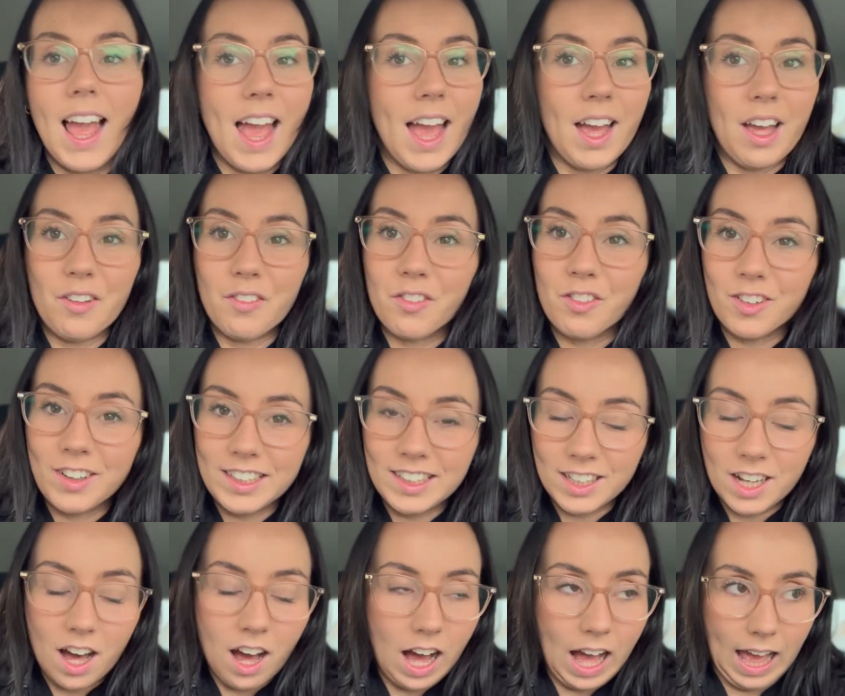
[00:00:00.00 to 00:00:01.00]
Every
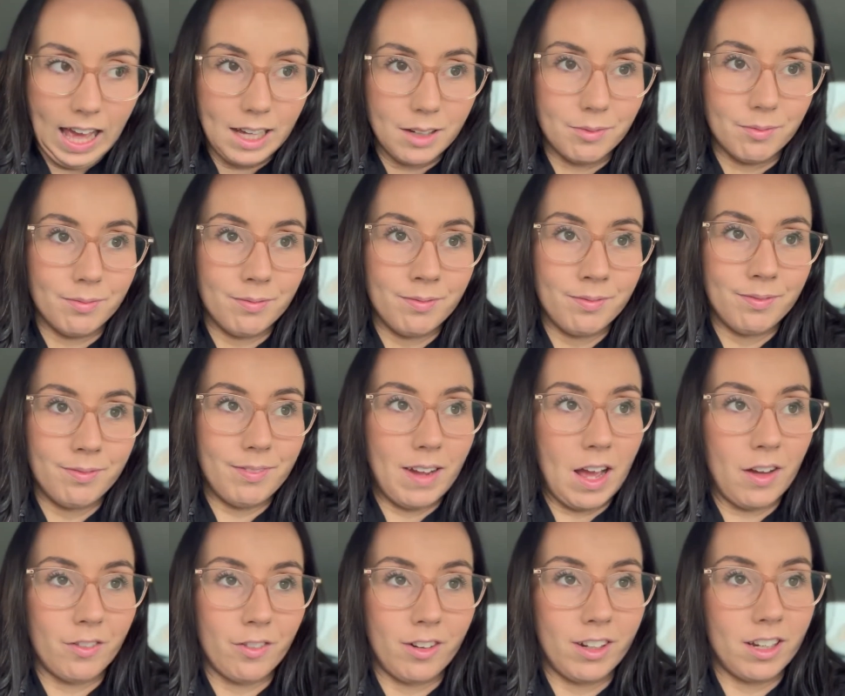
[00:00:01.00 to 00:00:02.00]
time.
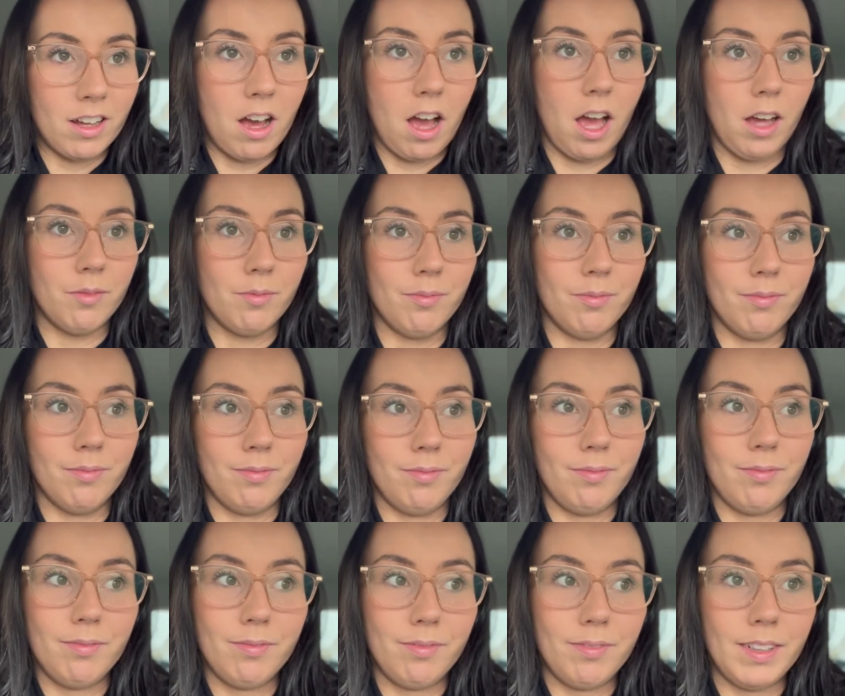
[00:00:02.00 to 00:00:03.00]

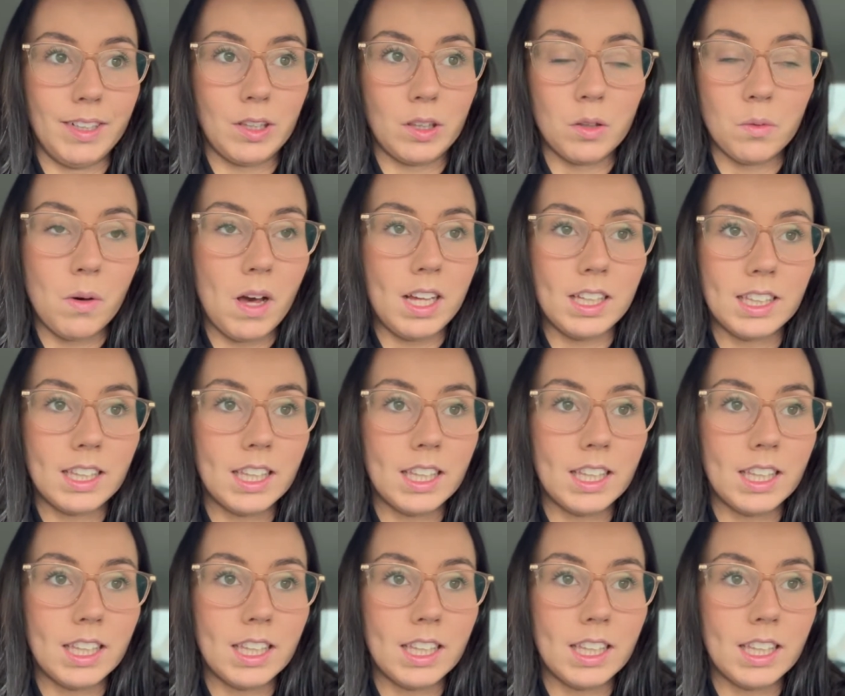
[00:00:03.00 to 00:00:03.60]
It's the worst